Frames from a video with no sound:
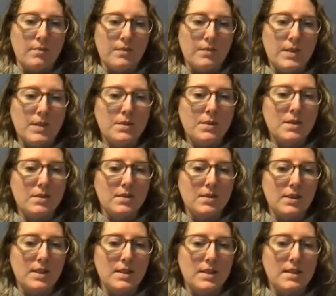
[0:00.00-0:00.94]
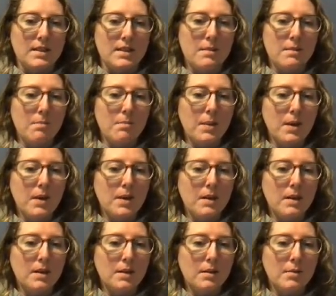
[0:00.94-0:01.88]
These ones are really
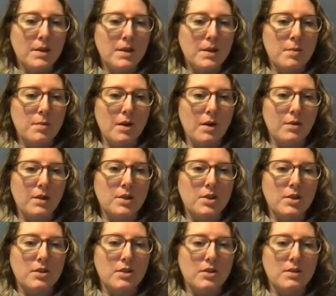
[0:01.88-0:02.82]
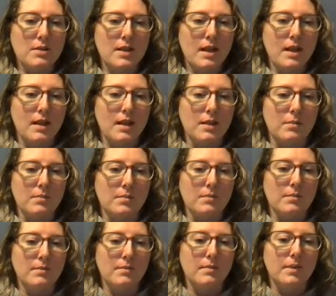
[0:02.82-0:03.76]
simple little pinch pot creatures.
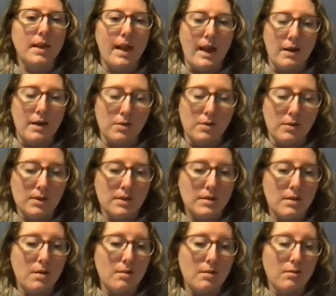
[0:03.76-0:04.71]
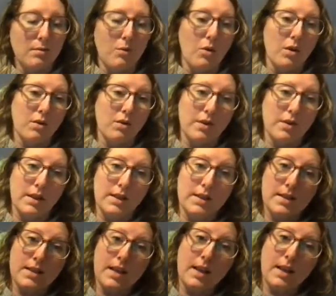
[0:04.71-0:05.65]
Owl is more
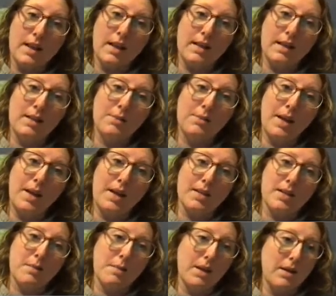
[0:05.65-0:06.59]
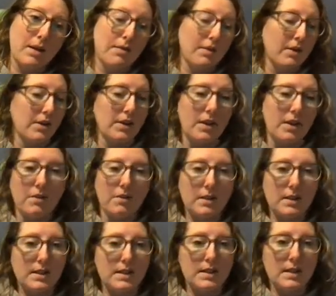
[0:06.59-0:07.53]
realistic, and then we got some that are very not
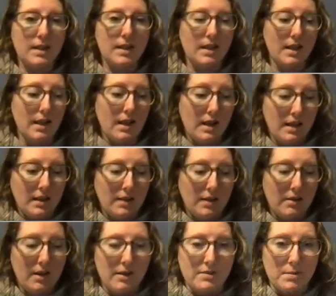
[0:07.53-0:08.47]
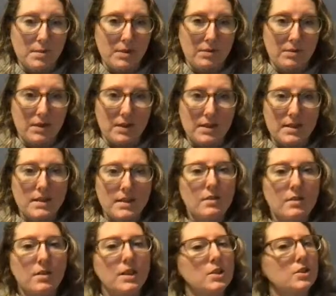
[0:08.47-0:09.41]
realistic. They don't have to be
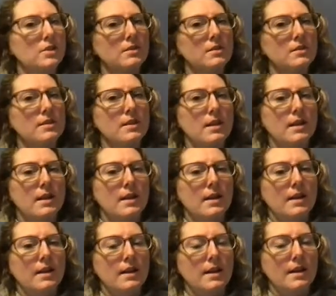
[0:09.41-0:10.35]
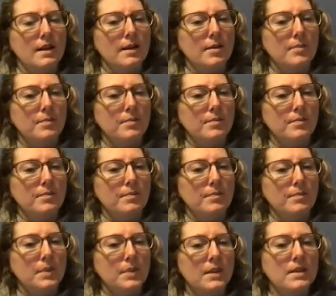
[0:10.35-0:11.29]
realistic creatures,
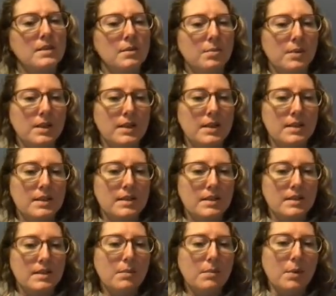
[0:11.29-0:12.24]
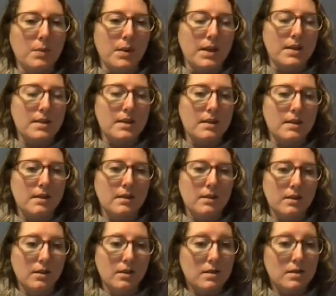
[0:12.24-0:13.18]
but these are pretty simple ones. It
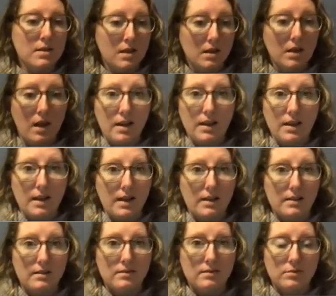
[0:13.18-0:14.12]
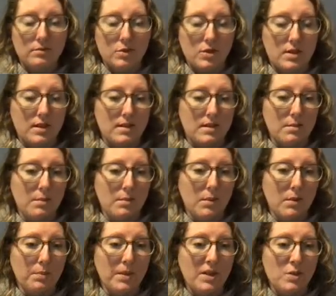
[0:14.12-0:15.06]
looks a lot like just a
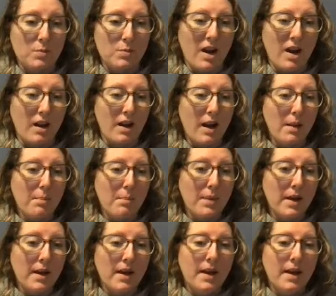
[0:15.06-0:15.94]
simple pinch pot cup